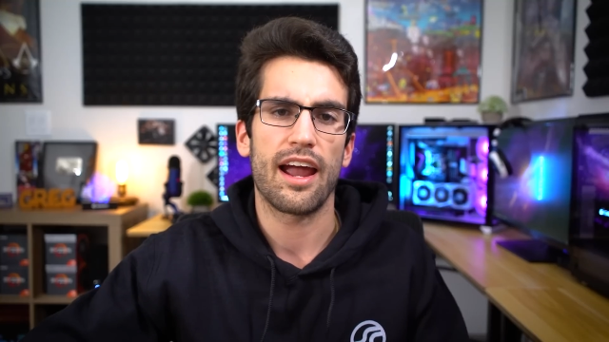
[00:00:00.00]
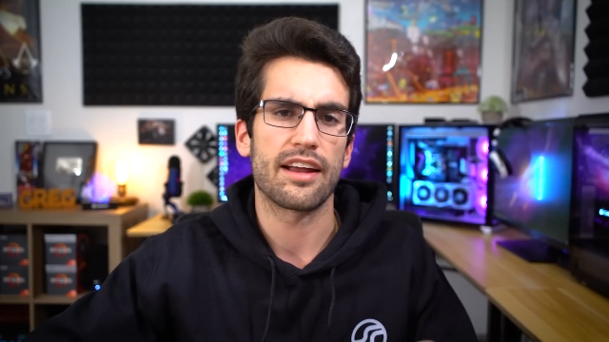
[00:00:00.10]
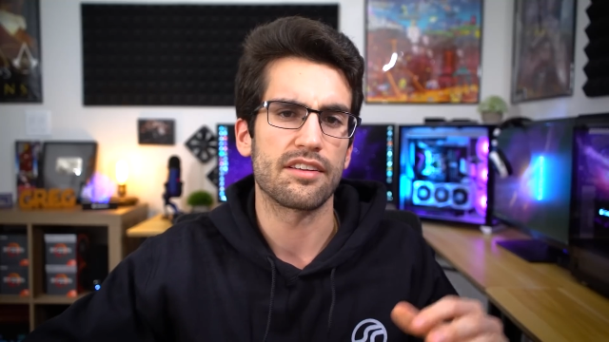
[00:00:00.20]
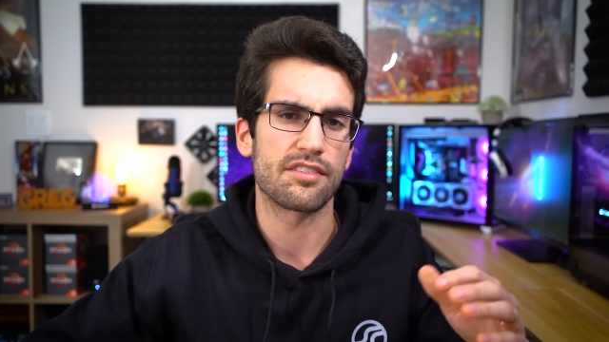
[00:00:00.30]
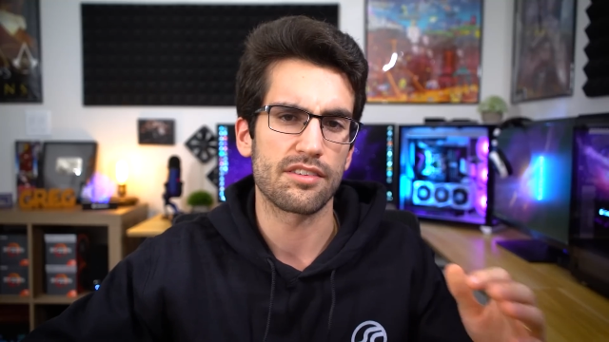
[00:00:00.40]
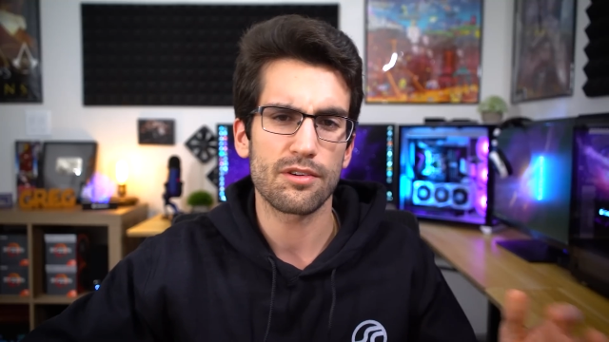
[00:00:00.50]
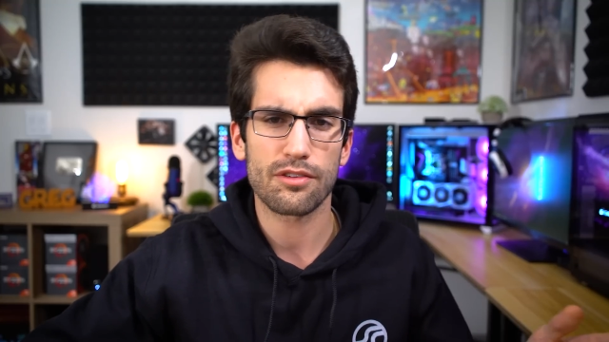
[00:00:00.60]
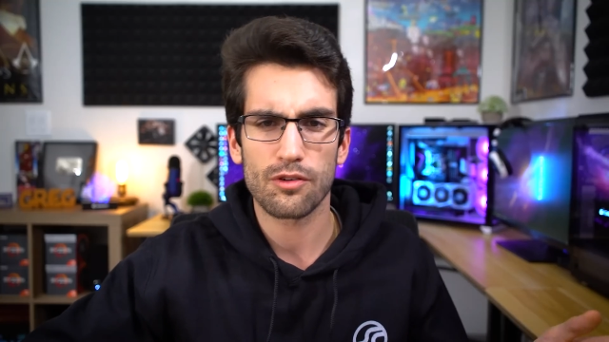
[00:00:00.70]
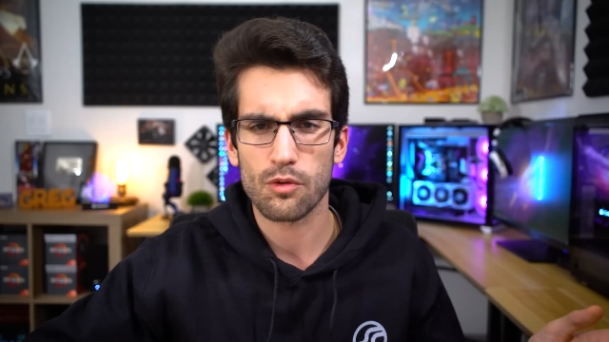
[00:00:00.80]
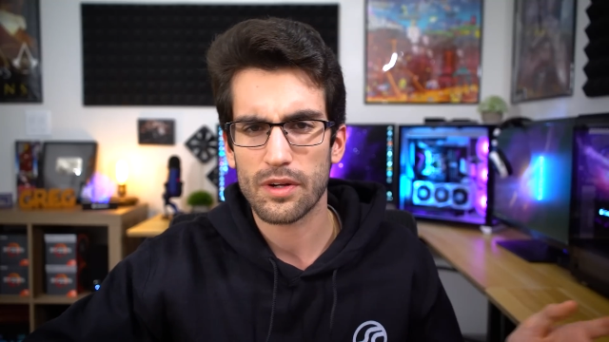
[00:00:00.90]
and is
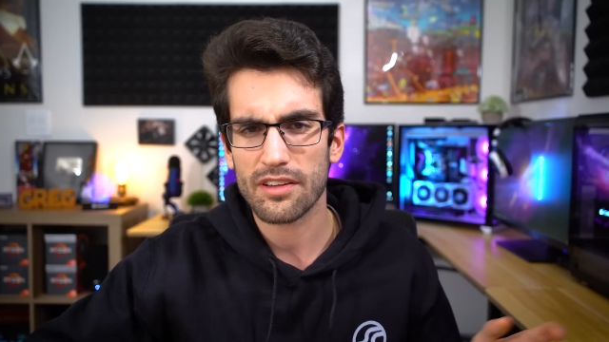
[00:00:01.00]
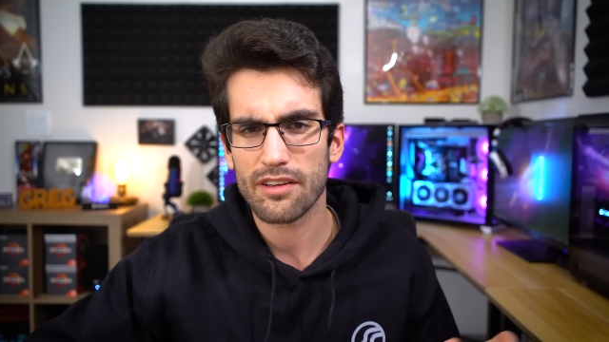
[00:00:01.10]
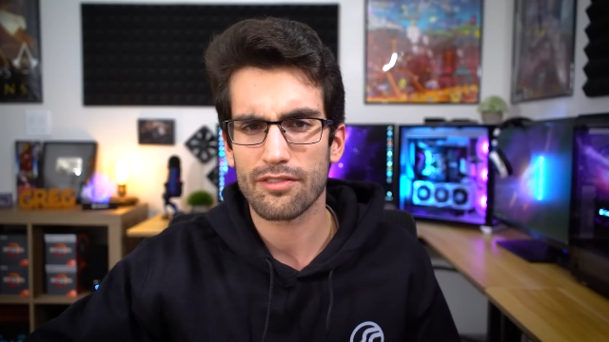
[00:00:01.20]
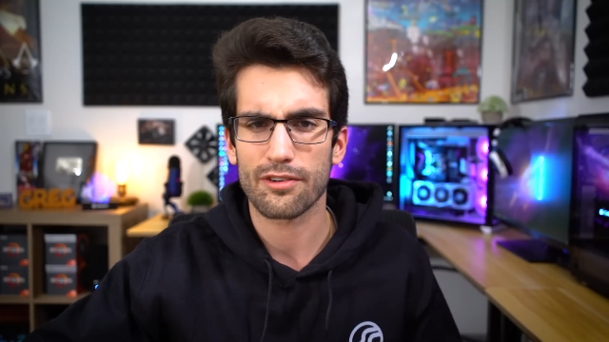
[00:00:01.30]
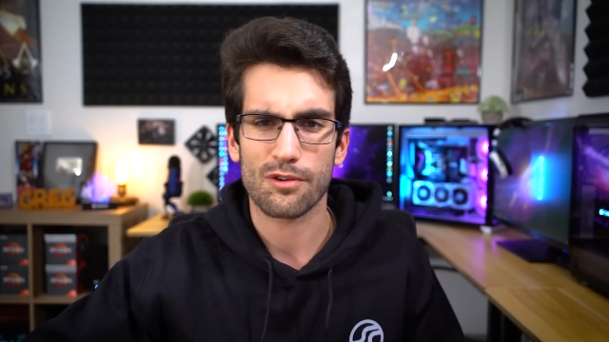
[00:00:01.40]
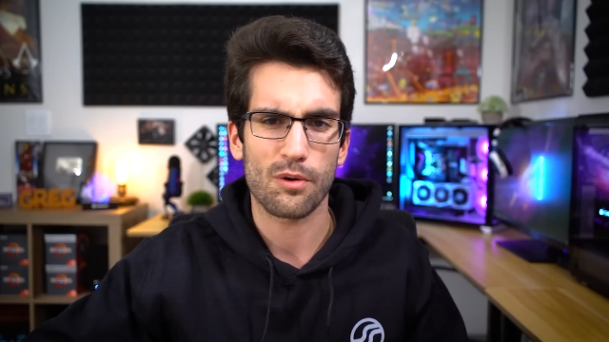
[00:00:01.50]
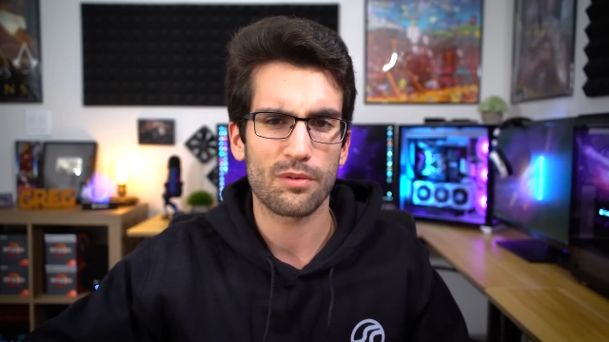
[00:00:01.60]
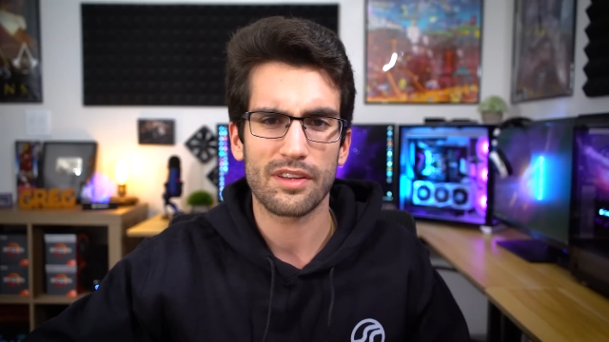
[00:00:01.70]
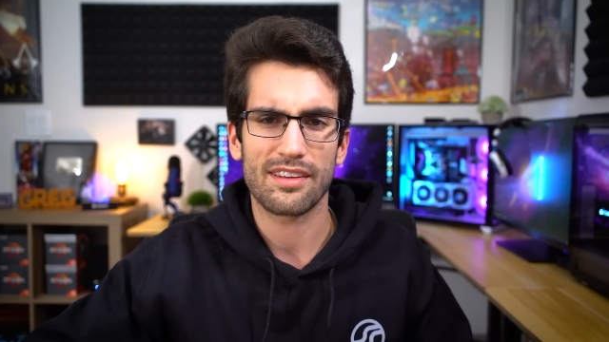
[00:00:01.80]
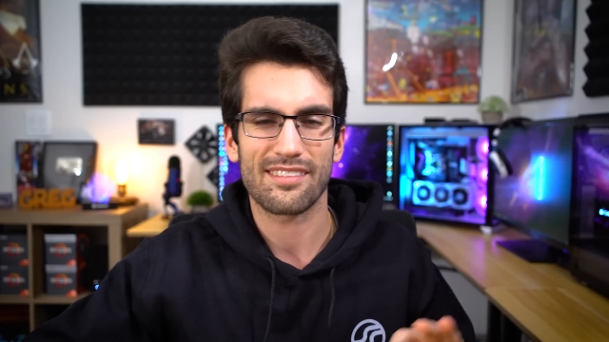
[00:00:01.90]
useful really for
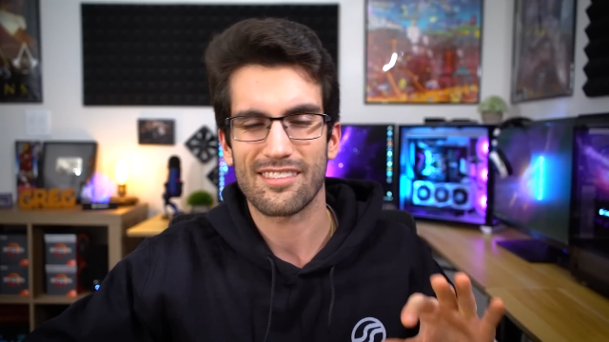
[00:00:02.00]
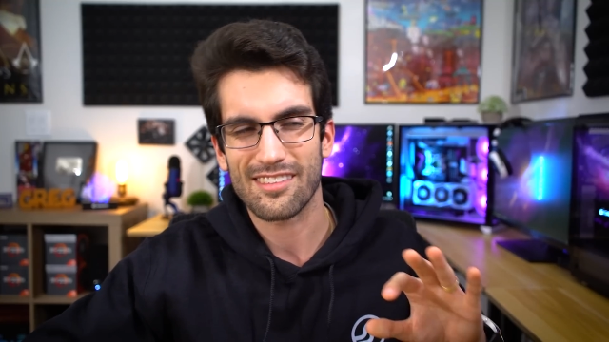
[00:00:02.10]
only